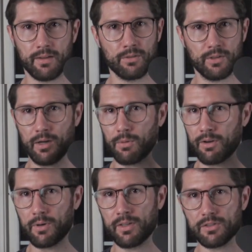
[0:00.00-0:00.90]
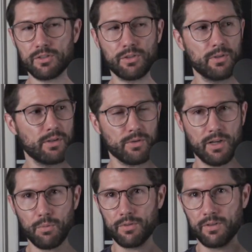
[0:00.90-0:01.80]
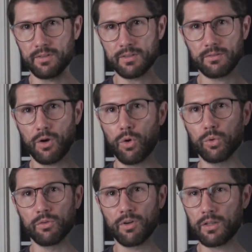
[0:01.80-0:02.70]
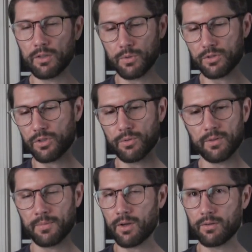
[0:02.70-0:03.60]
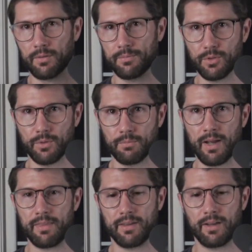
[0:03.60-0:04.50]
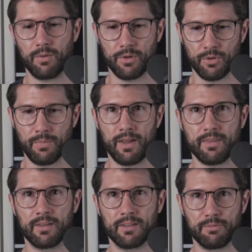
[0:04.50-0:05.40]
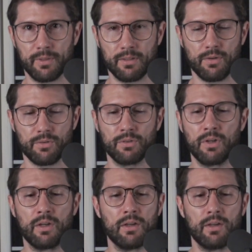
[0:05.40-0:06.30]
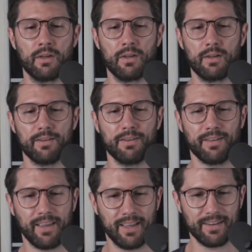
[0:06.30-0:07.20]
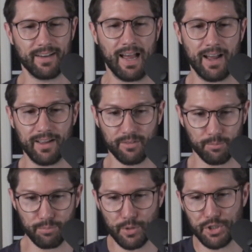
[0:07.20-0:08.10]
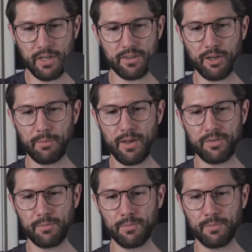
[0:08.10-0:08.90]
I don't care what everybody else is doing. I don't care what the whole of Hollywood's doing. I'm doing my thing. I want to do my thing. Leave me alone. And I appreciate that about them.